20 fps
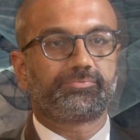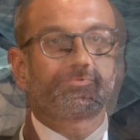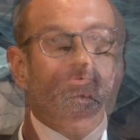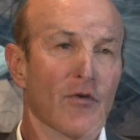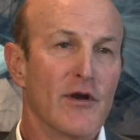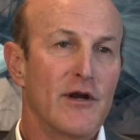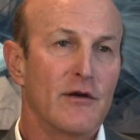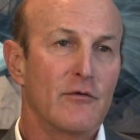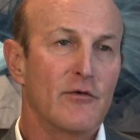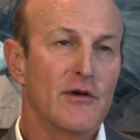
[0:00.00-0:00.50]

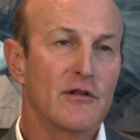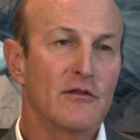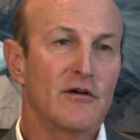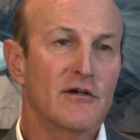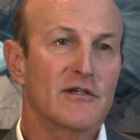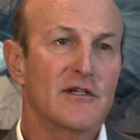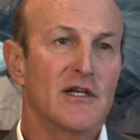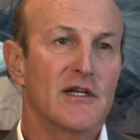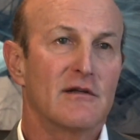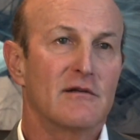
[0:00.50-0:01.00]
We
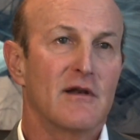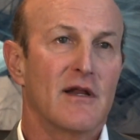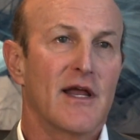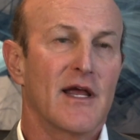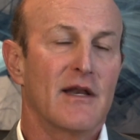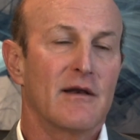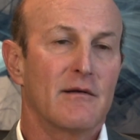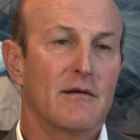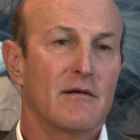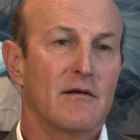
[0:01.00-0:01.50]
looked
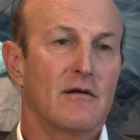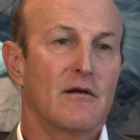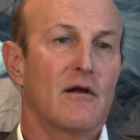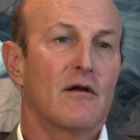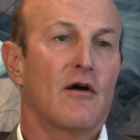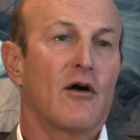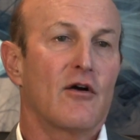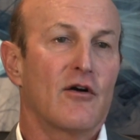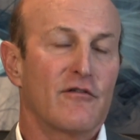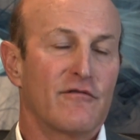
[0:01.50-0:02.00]
at
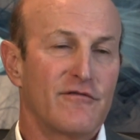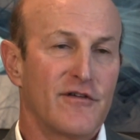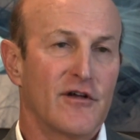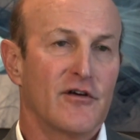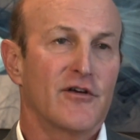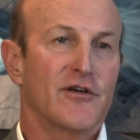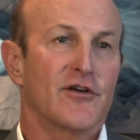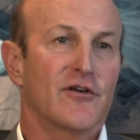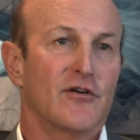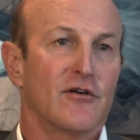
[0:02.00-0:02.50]
heart
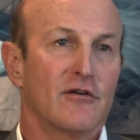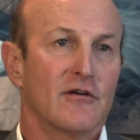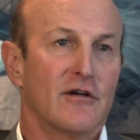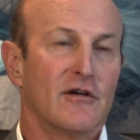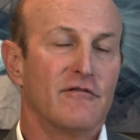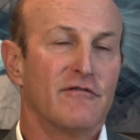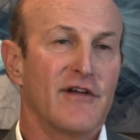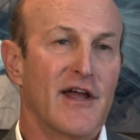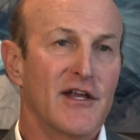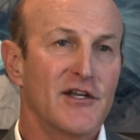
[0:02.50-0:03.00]
failure
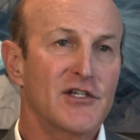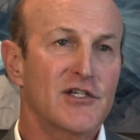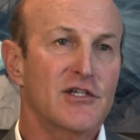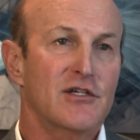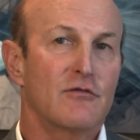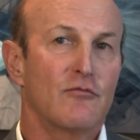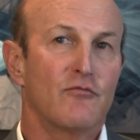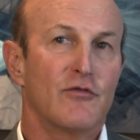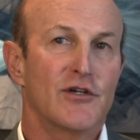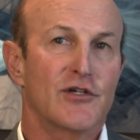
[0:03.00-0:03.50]

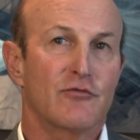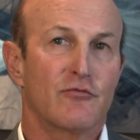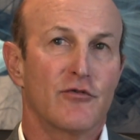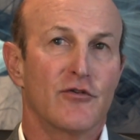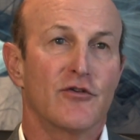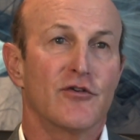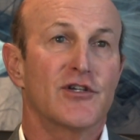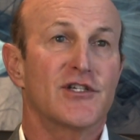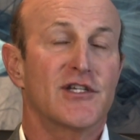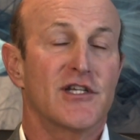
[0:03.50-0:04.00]
events, which
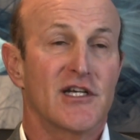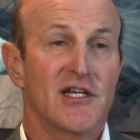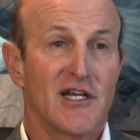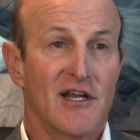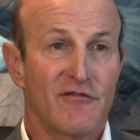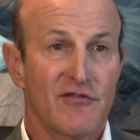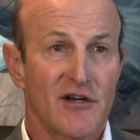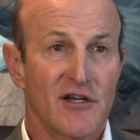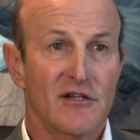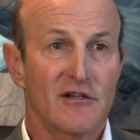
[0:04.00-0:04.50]
were
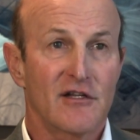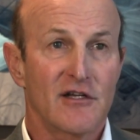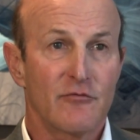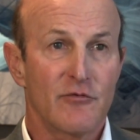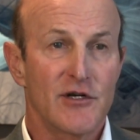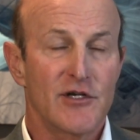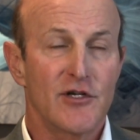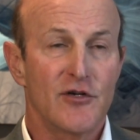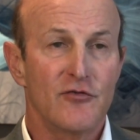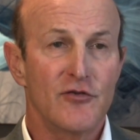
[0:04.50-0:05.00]
significantly
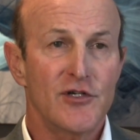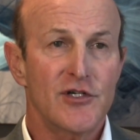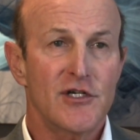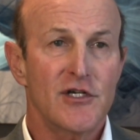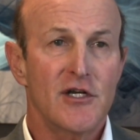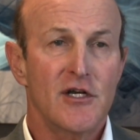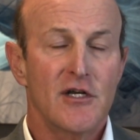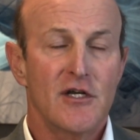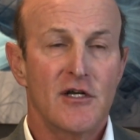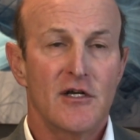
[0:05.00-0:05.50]
reduced
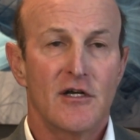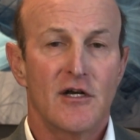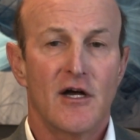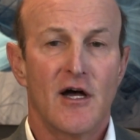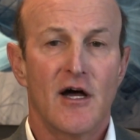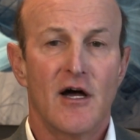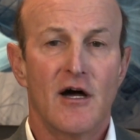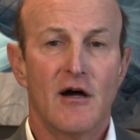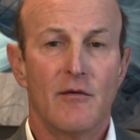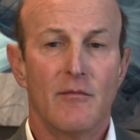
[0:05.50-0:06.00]

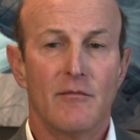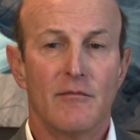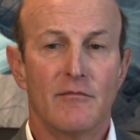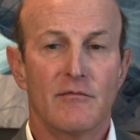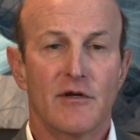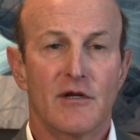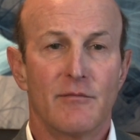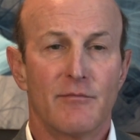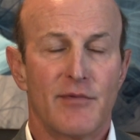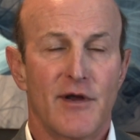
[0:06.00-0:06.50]

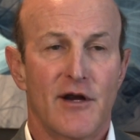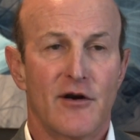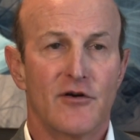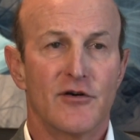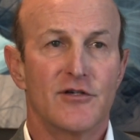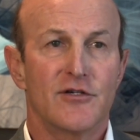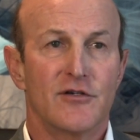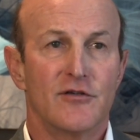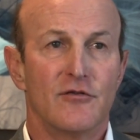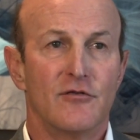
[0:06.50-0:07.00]

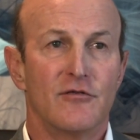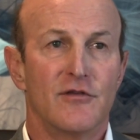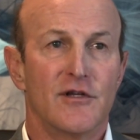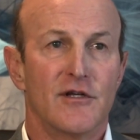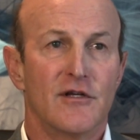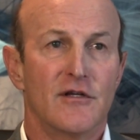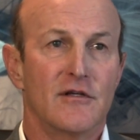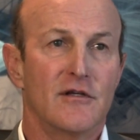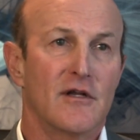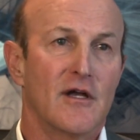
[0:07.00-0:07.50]
compared to
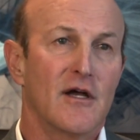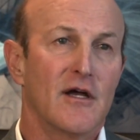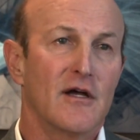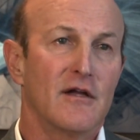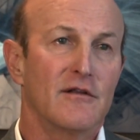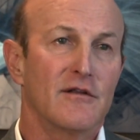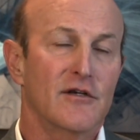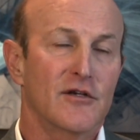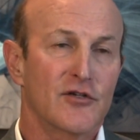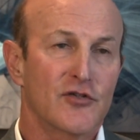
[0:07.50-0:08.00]

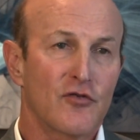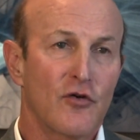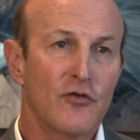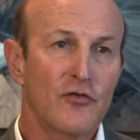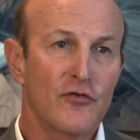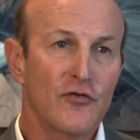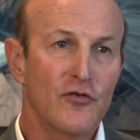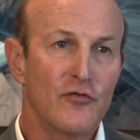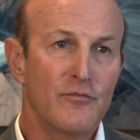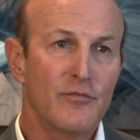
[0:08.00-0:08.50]
the control
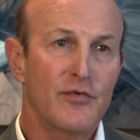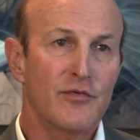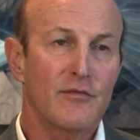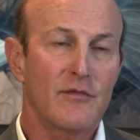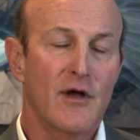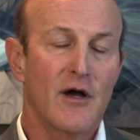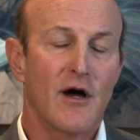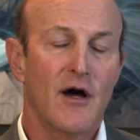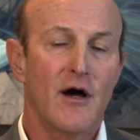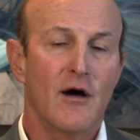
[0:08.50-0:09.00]
group.
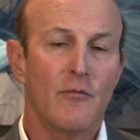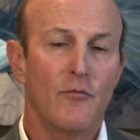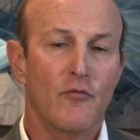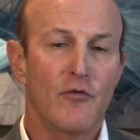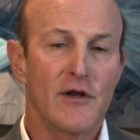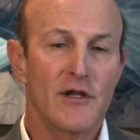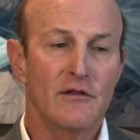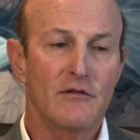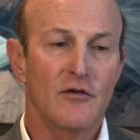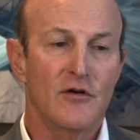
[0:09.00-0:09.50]

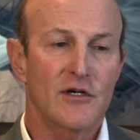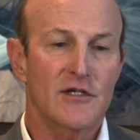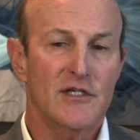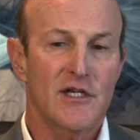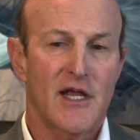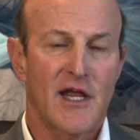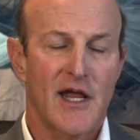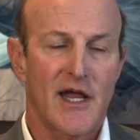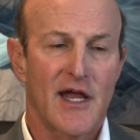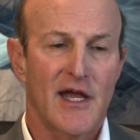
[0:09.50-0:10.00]
We looked
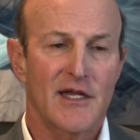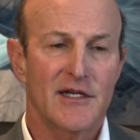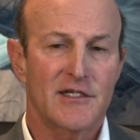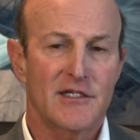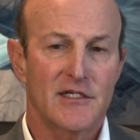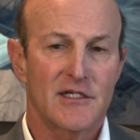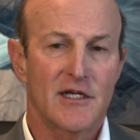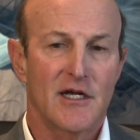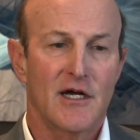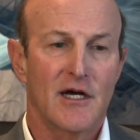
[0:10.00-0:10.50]

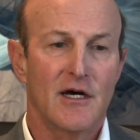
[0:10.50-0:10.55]
at